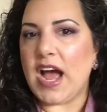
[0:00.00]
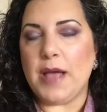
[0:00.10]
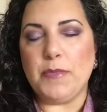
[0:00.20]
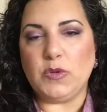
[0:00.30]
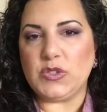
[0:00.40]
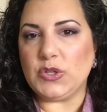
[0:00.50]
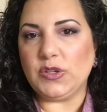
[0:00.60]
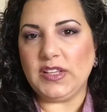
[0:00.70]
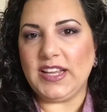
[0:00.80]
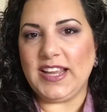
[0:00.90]
I most
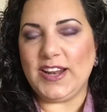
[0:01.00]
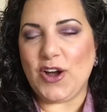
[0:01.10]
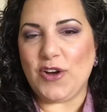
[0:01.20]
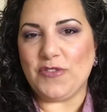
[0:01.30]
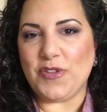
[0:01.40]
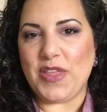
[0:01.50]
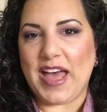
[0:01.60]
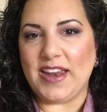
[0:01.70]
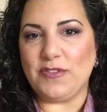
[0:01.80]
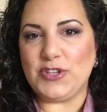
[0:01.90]
certainly can offer
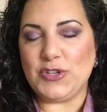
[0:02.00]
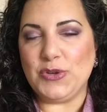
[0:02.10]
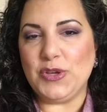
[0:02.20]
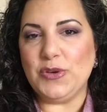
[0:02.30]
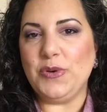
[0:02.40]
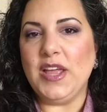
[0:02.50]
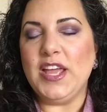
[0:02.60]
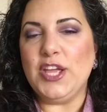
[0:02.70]
that to you.